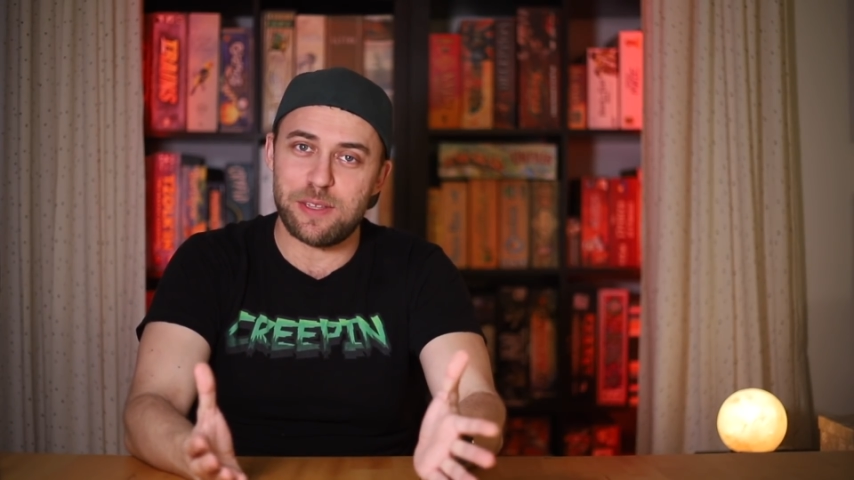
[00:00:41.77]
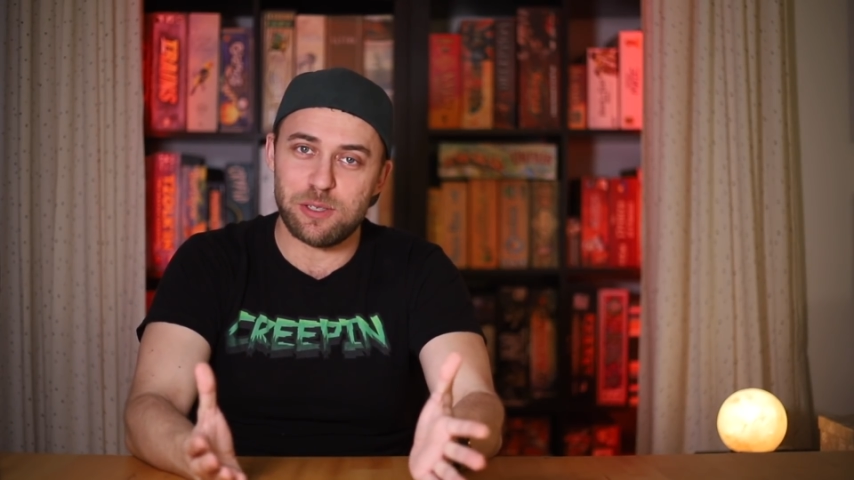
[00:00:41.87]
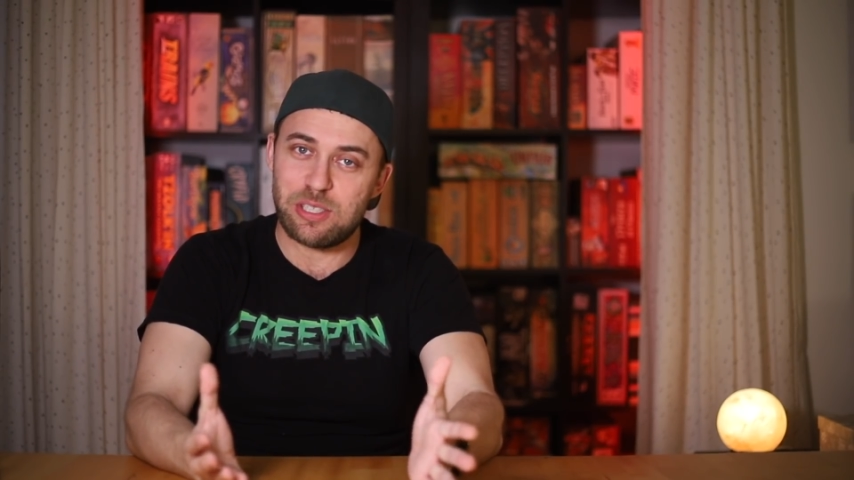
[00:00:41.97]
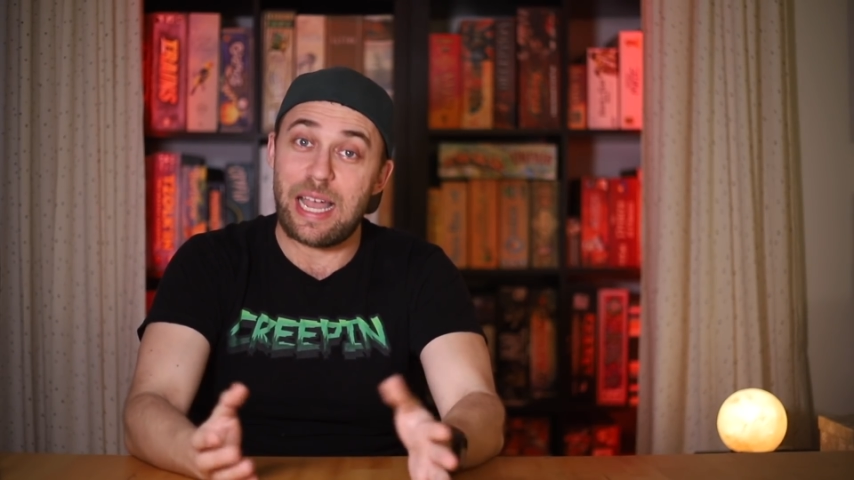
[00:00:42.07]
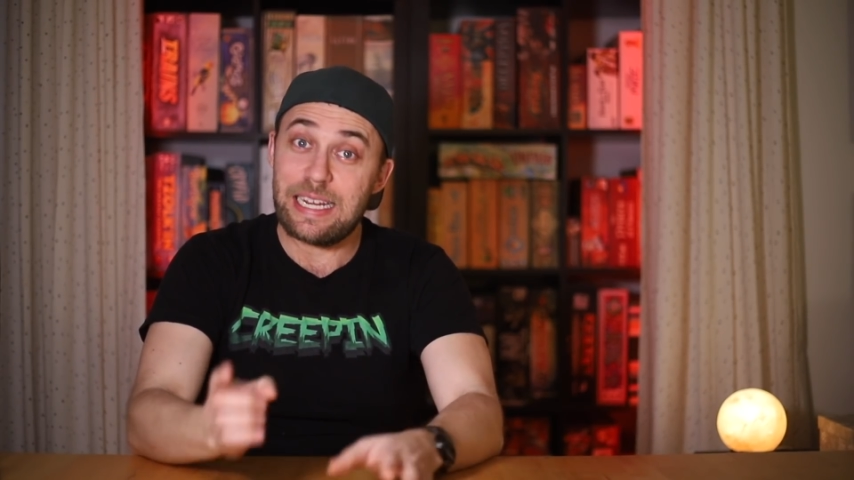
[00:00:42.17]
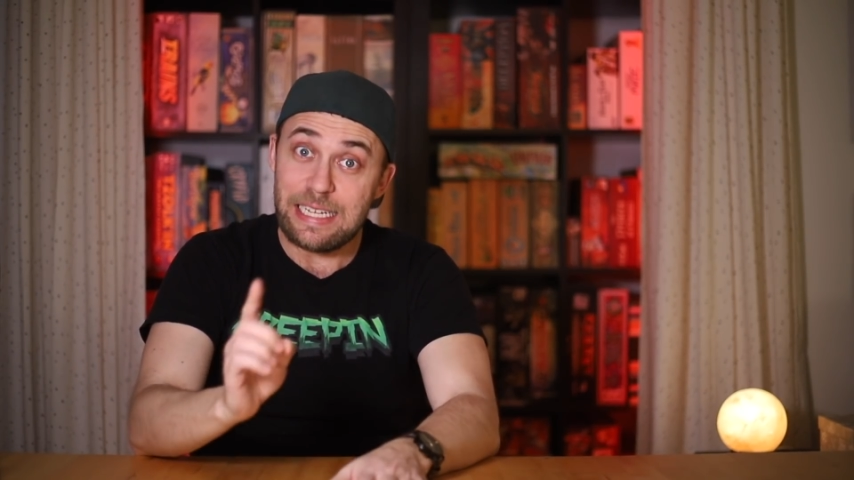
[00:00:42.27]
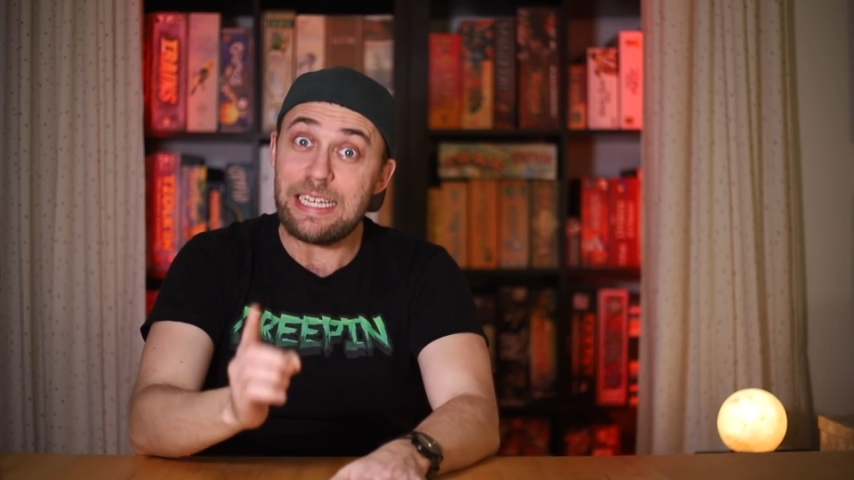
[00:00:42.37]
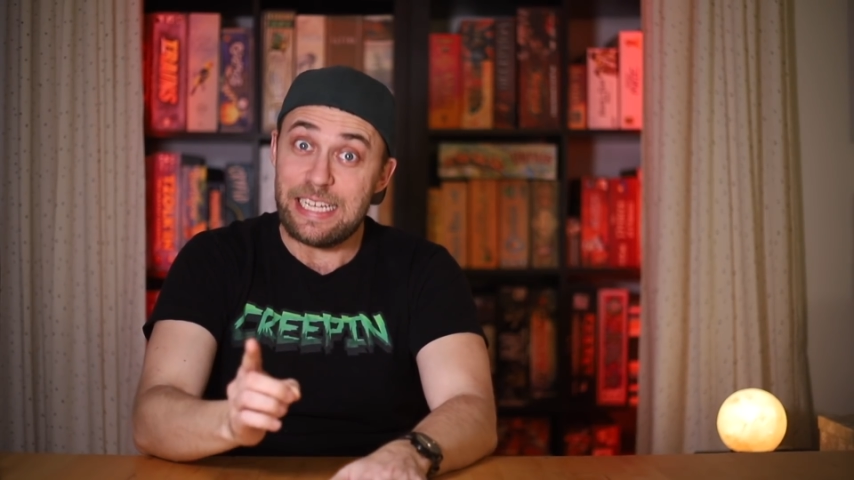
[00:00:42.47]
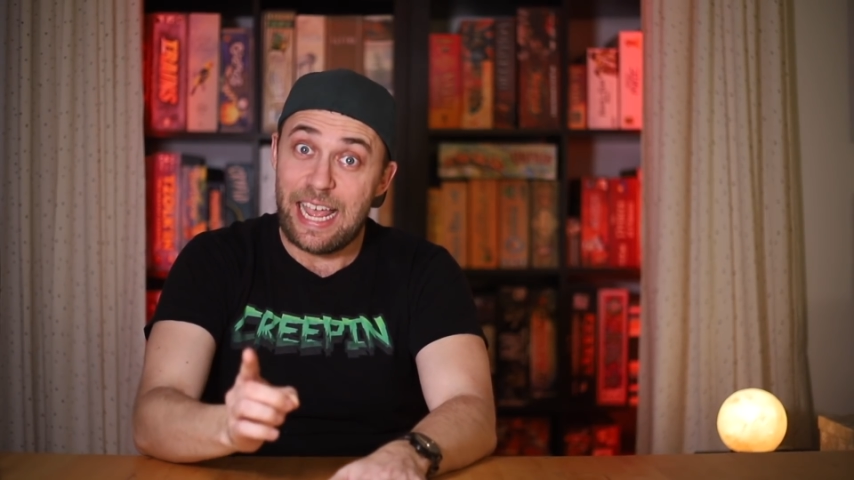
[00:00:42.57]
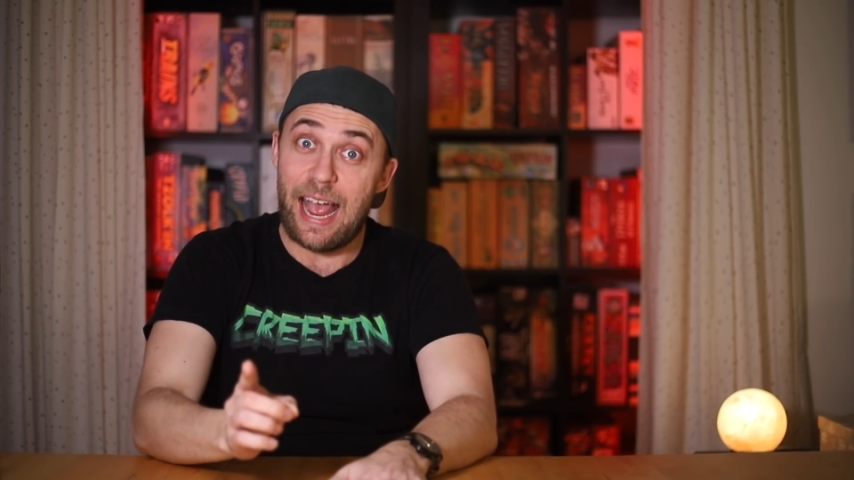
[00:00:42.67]
their site
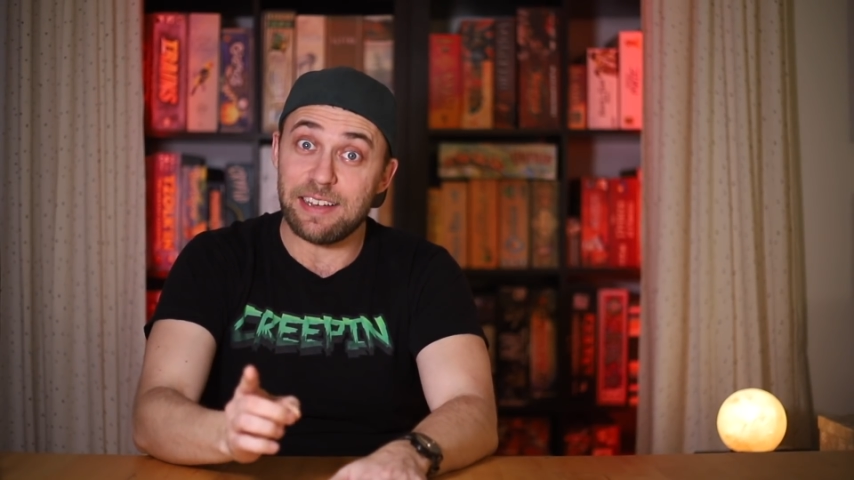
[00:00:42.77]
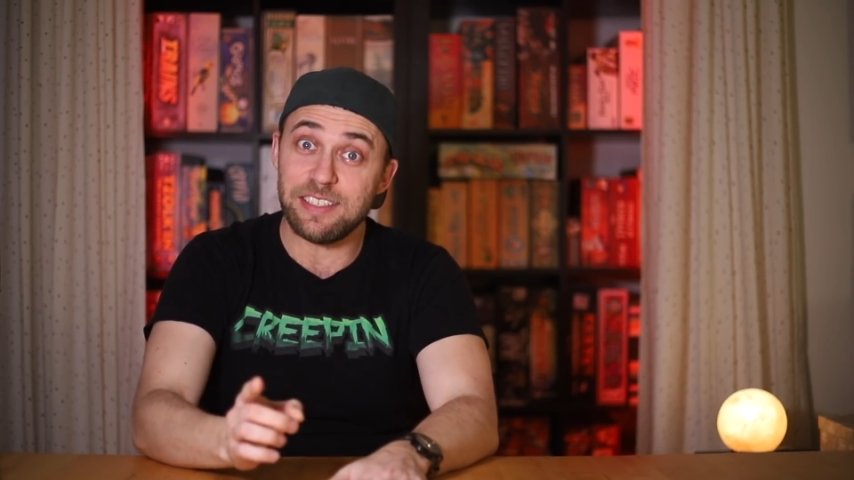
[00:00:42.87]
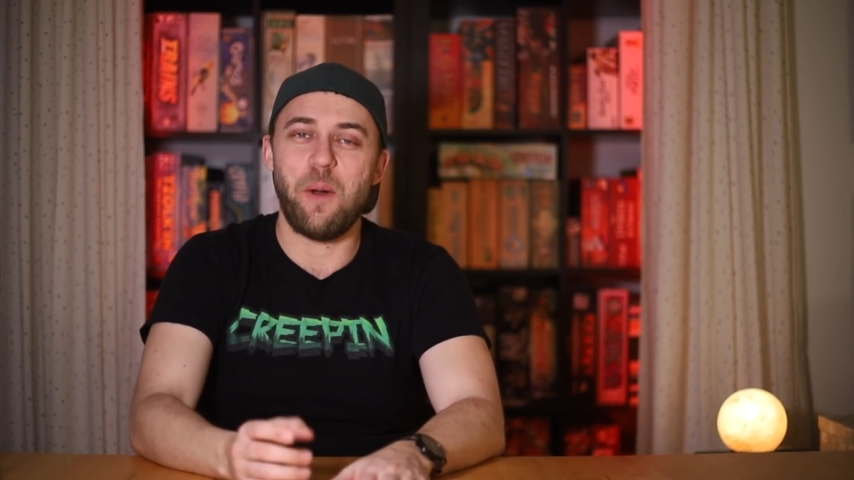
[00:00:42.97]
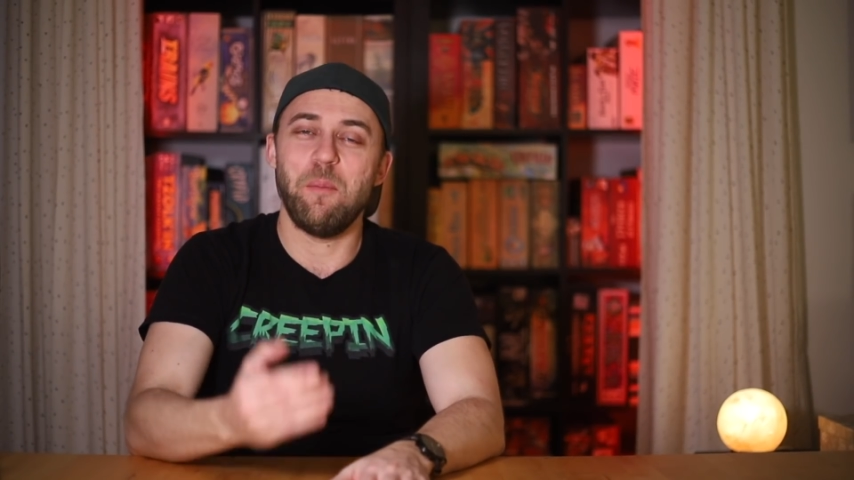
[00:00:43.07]
yet,